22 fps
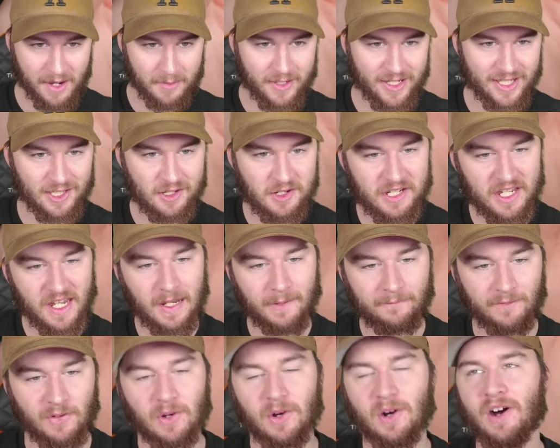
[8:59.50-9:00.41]
was looking
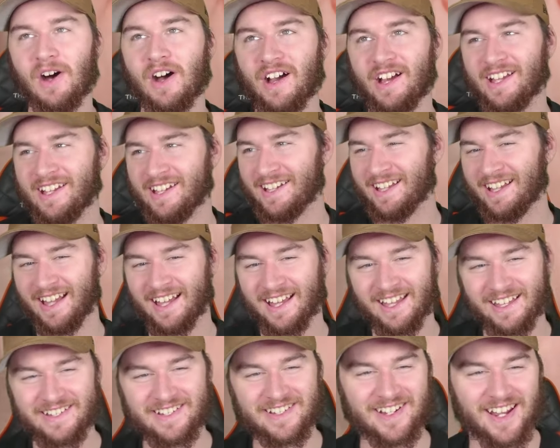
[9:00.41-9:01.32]
for.
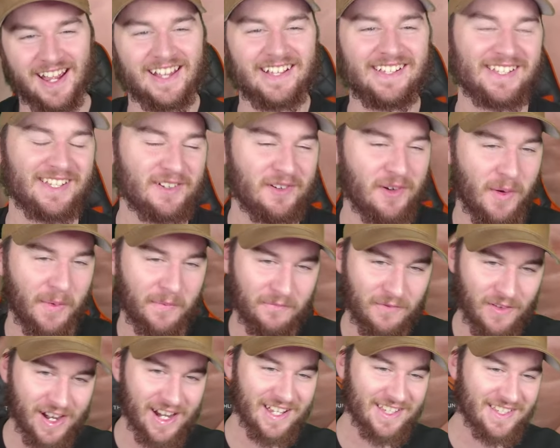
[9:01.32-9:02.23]
Jason Horne
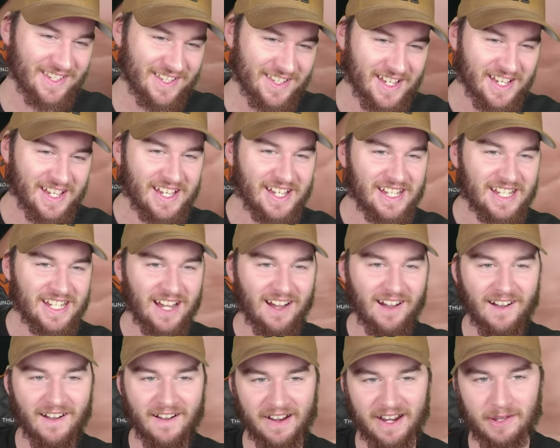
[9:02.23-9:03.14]
Francis.
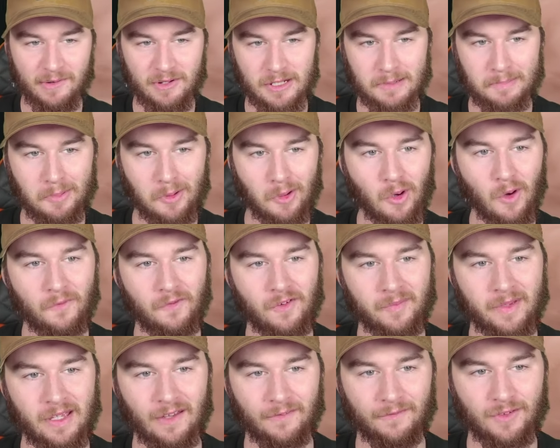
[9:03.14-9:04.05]
Oh, and he was poor for
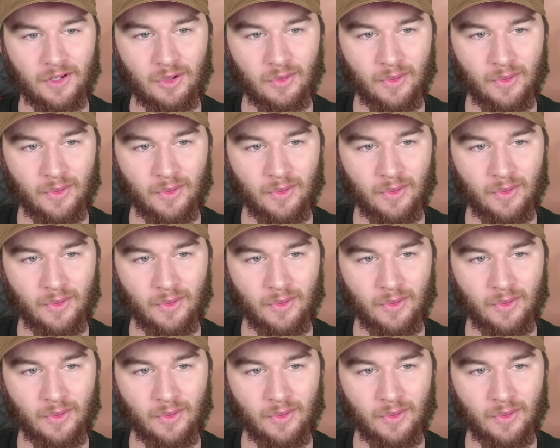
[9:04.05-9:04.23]
me a few